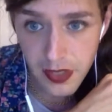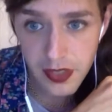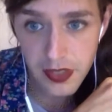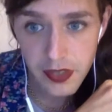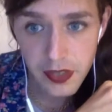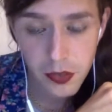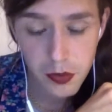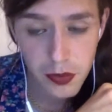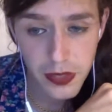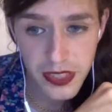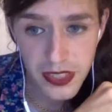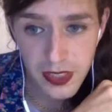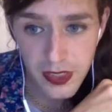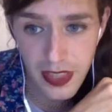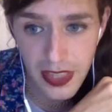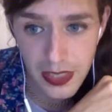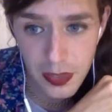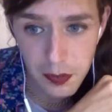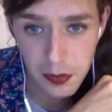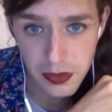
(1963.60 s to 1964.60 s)
They were playing at
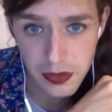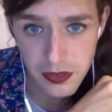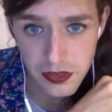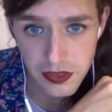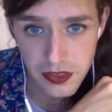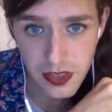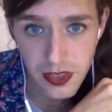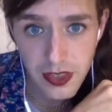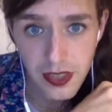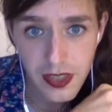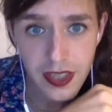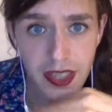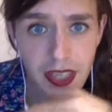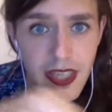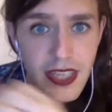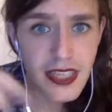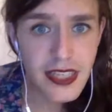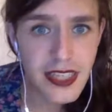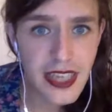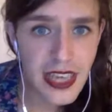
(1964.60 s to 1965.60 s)
Lollapalooza.
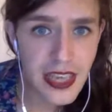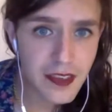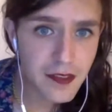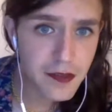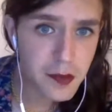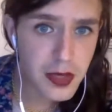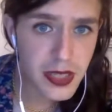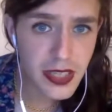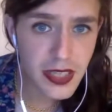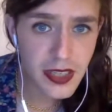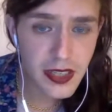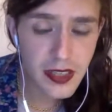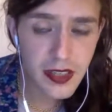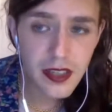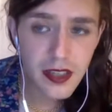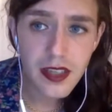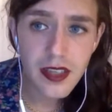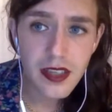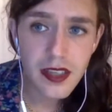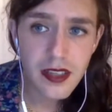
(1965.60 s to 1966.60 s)
He gave me
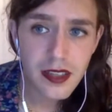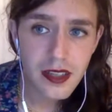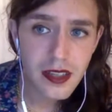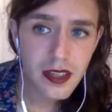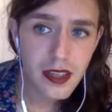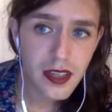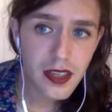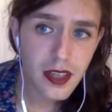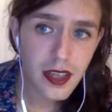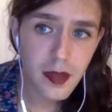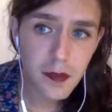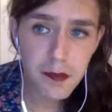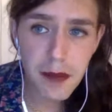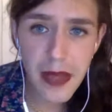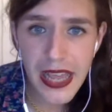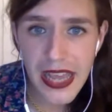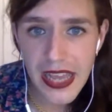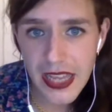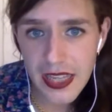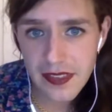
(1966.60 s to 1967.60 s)
a
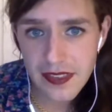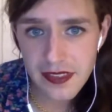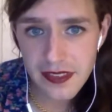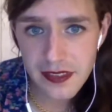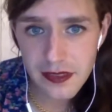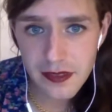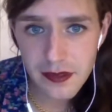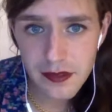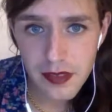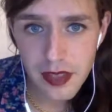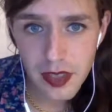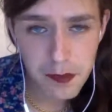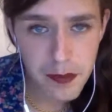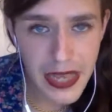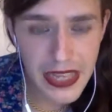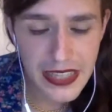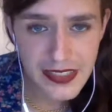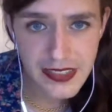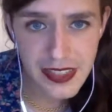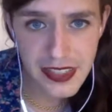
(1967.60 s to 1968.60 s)
pass, a
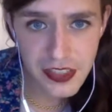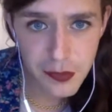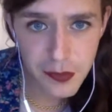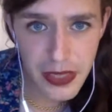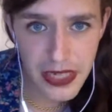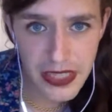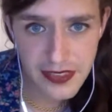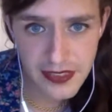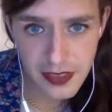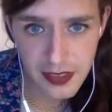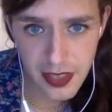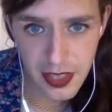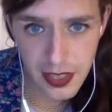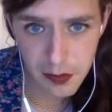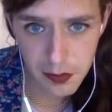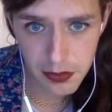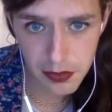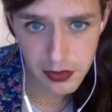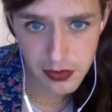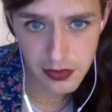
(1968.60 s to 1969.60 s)
backstage pass to
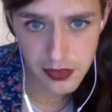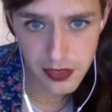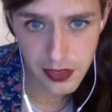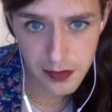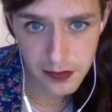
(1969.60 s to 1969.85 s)
Lollapalooza.